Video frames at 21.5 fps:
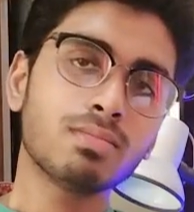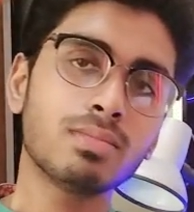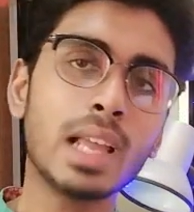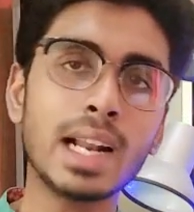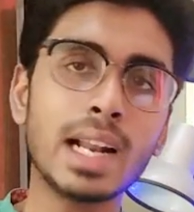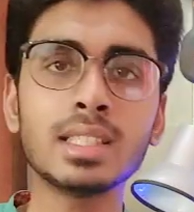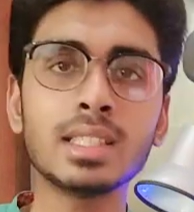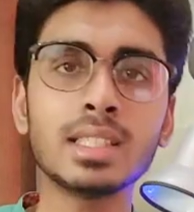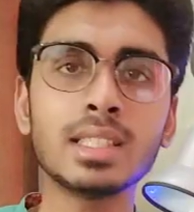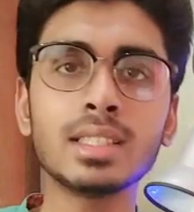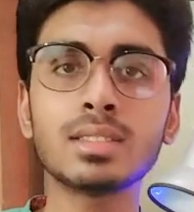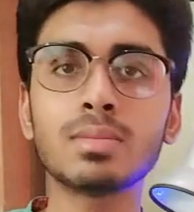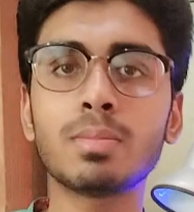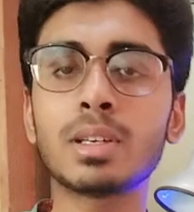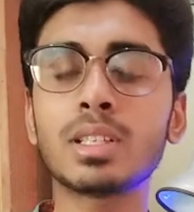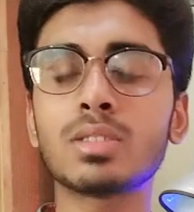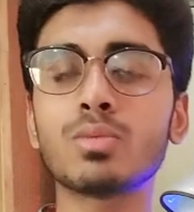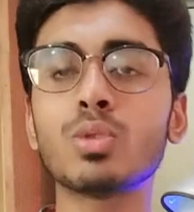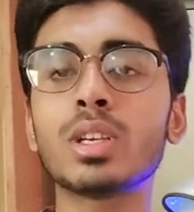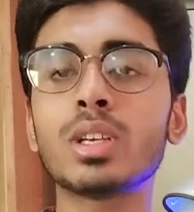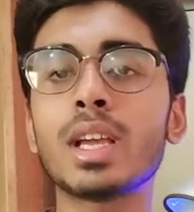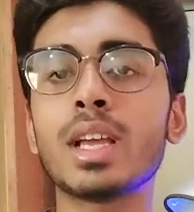that things,
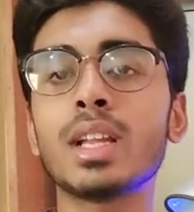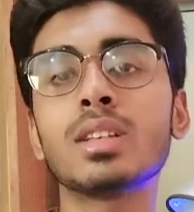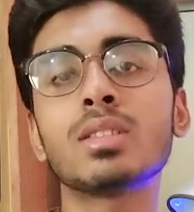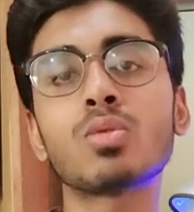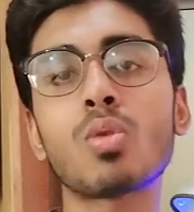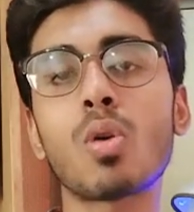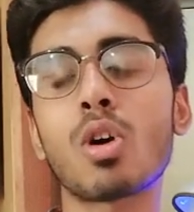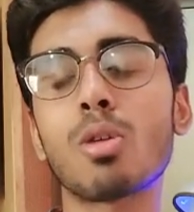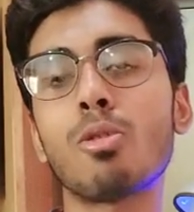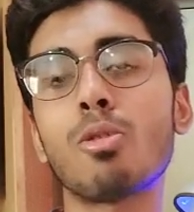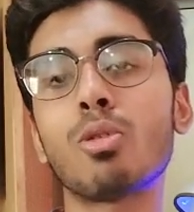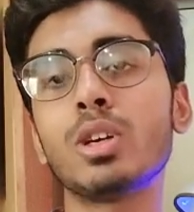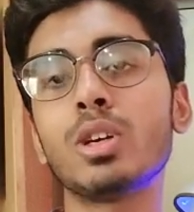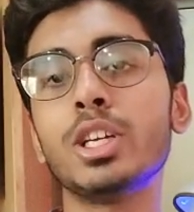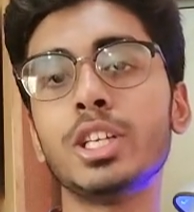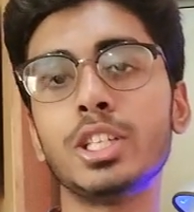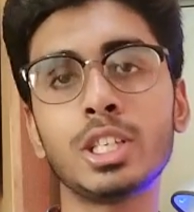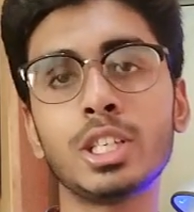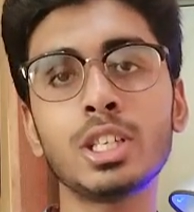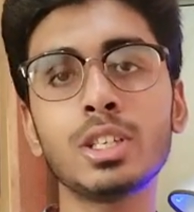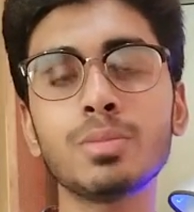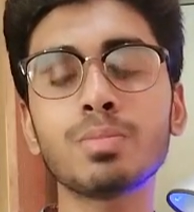but we can talk about
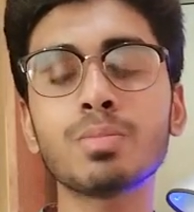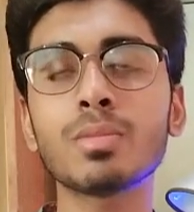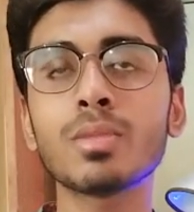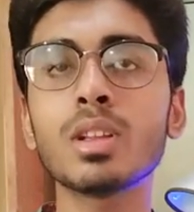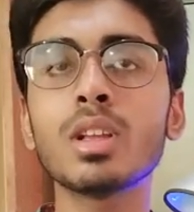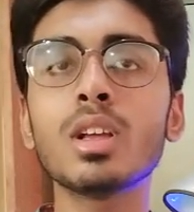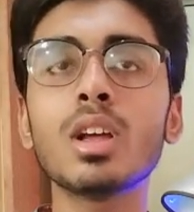later.